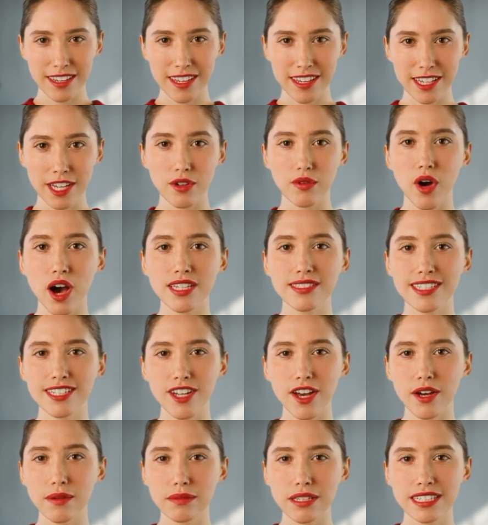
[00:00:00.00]
The crossing
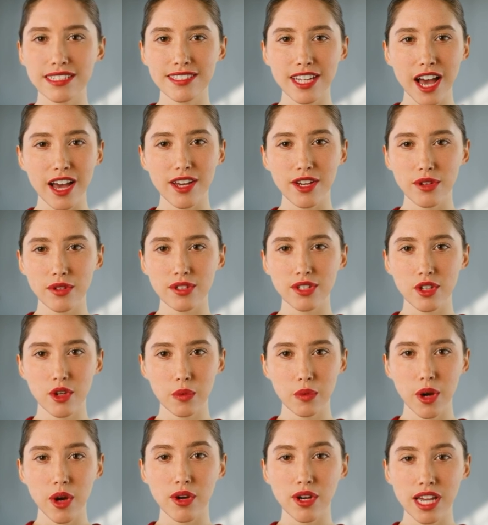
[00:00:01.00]
arm is not loose or
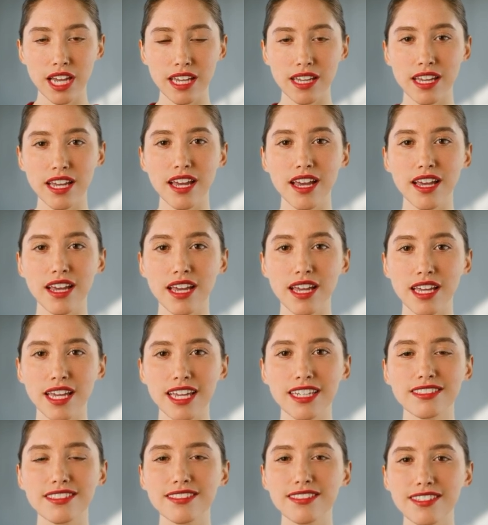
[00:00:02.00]
broken.
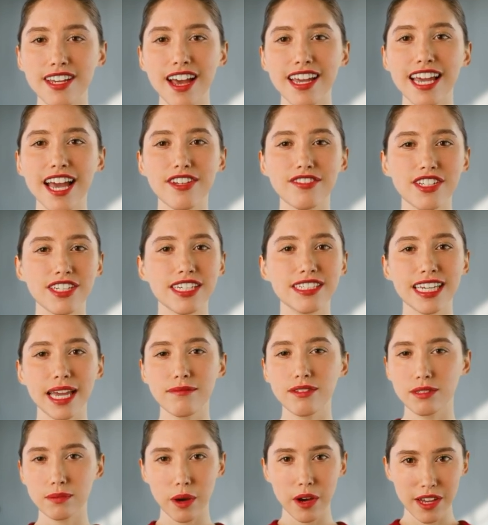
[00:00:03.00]
It does not have any
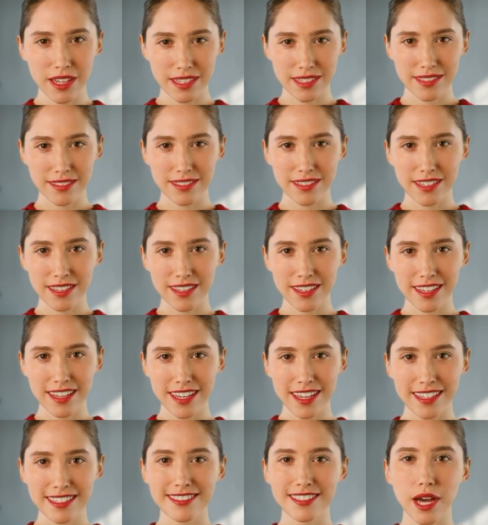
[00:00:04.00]
damaged parts.
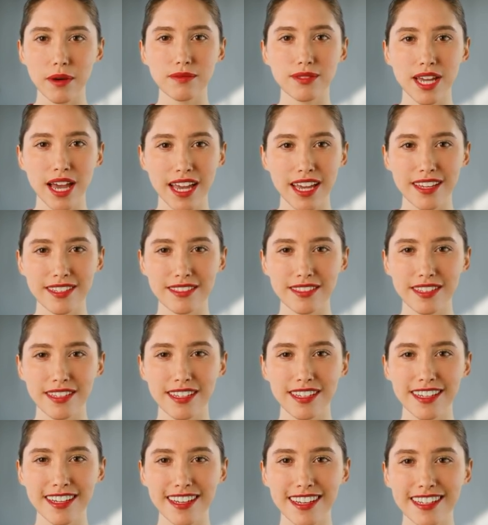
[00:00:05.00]
Stop sign.
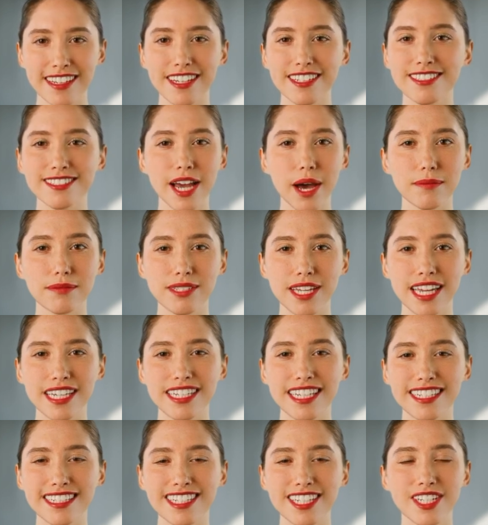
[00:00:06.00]
The stop
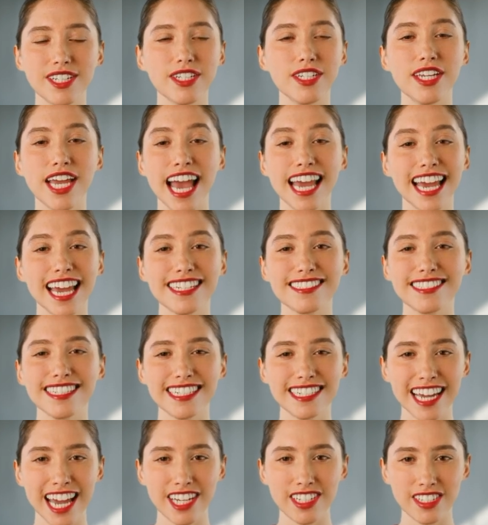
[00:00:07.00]
sign is secure and has
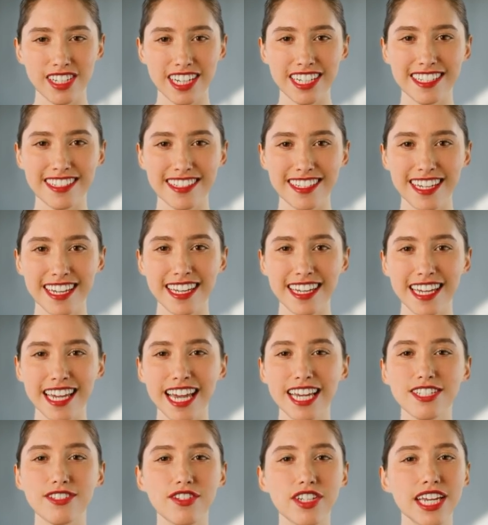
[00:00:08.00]
good tension.
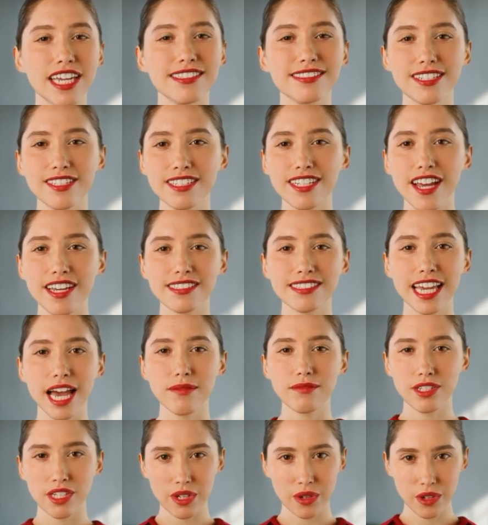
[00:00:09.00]
Its fittings are not
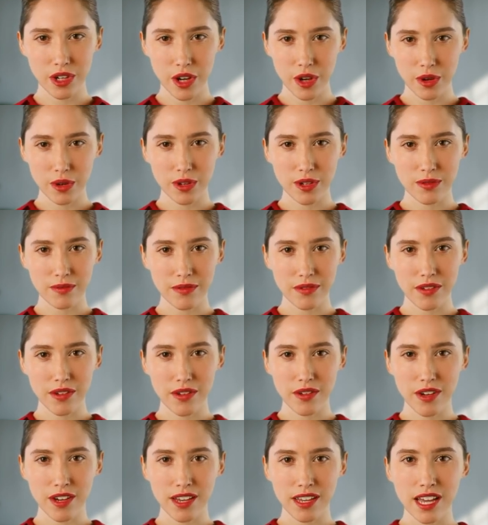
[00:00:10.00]
damaged or loose.
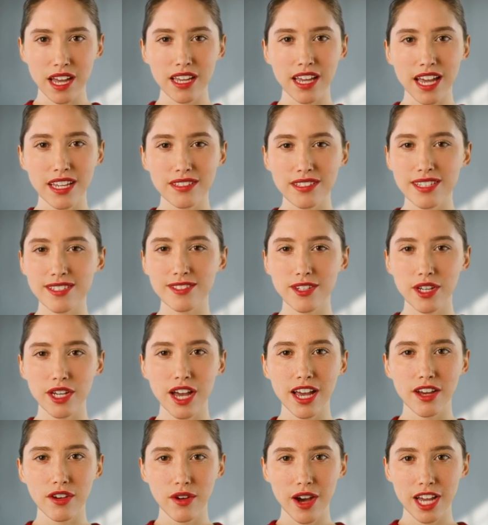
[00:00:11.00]
The lenses are
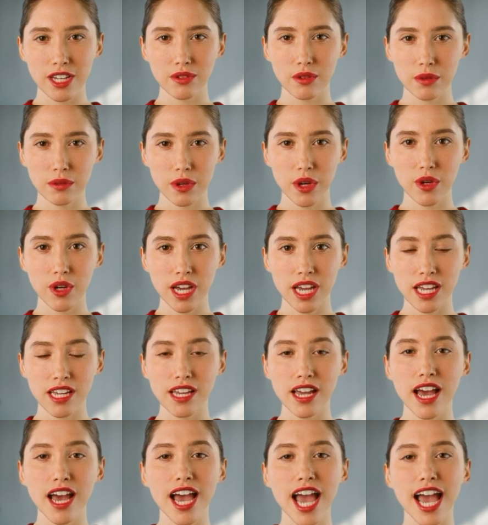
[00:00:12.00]
not cracked or
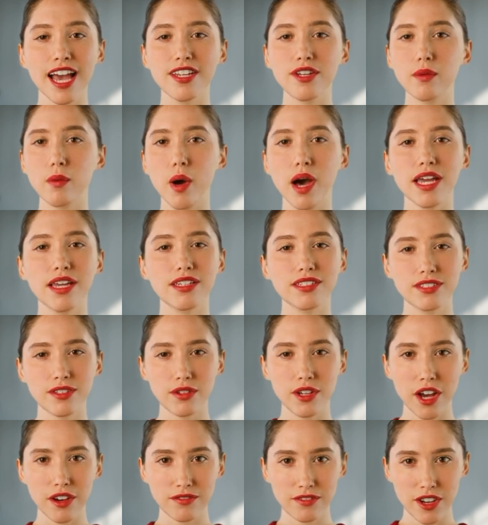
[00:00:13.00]
broken, and the wires
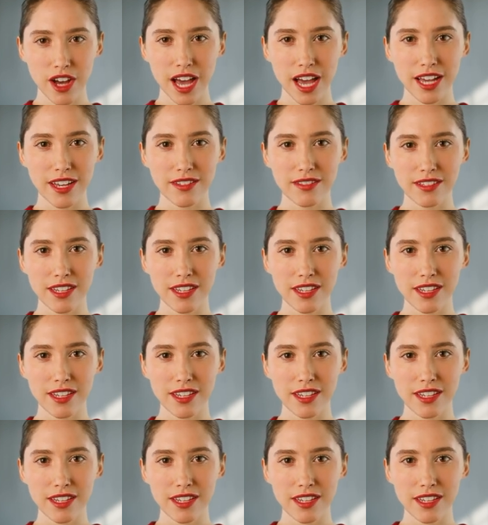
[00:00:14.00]
are not frayed.